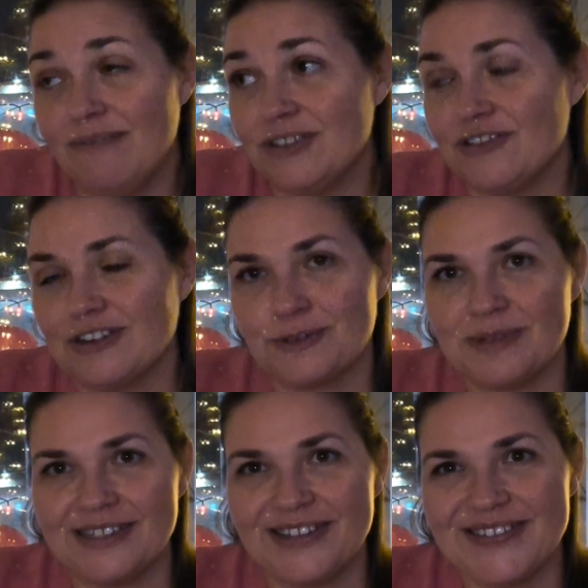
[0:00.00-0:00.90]
the triggers, but
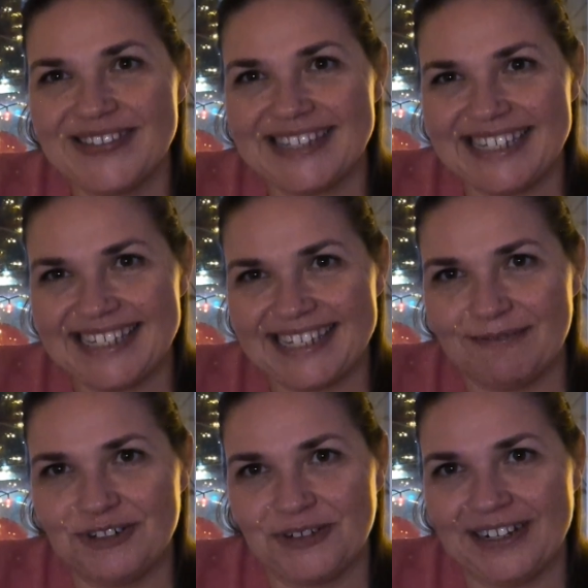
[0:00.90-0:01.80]
it's also the season
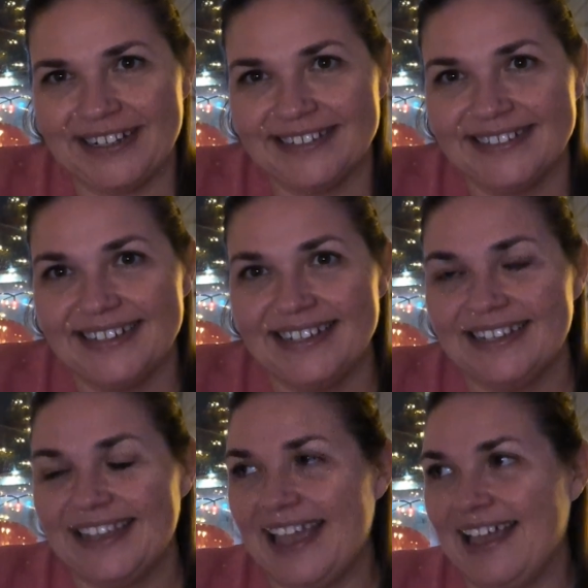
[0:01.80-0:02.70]
of joy.
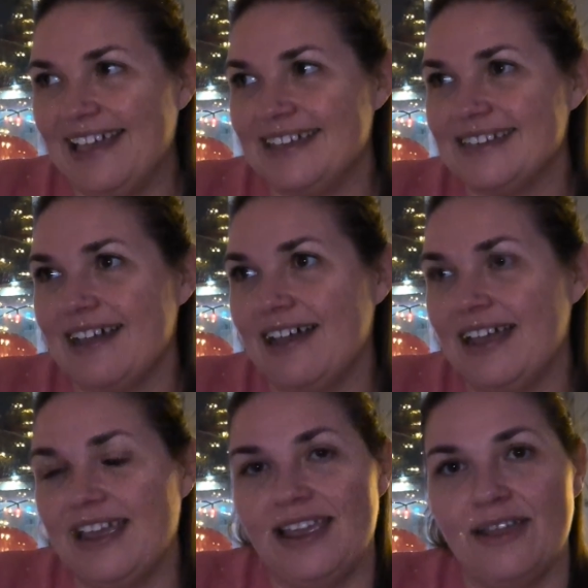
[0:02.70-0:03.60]
And
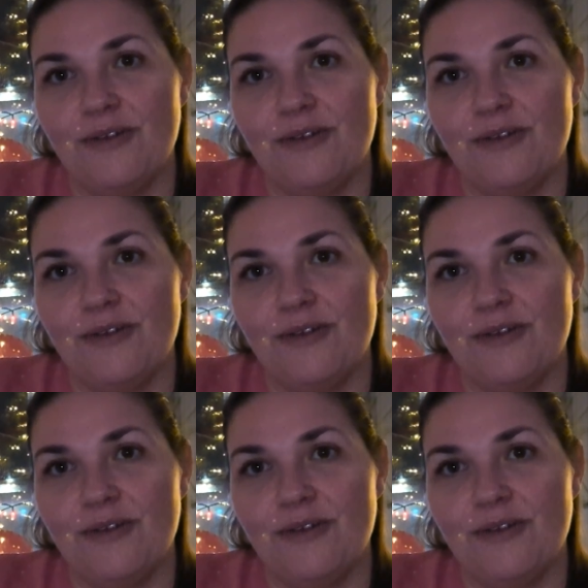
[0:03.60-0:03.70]
I